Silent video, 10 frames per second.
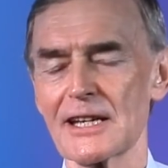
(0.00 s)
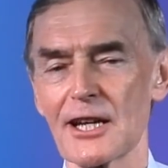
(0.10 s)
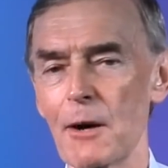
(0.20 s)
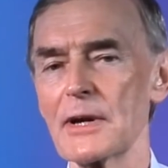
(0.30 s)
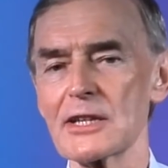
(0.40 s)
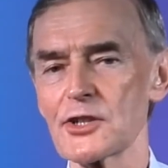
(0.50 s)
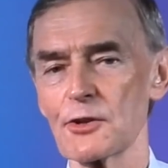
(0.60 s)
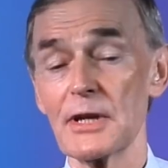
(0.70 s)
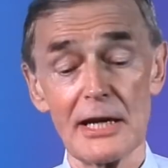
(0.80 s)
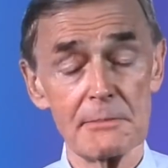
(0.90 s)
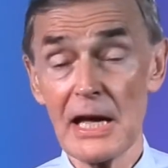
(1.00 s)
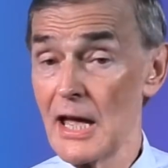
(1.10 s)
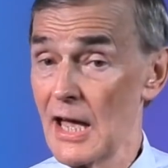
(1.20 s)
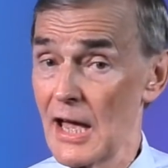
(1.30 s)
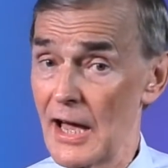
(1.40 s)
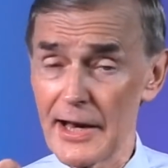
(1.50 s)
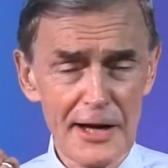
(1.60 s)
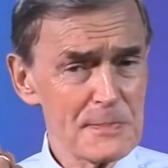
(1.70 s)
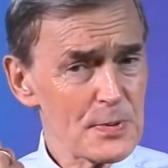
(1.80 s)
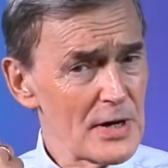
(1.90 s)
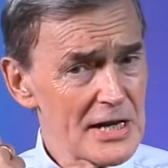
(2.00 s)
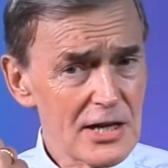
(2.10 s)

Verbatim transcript: coming to him, and I pray,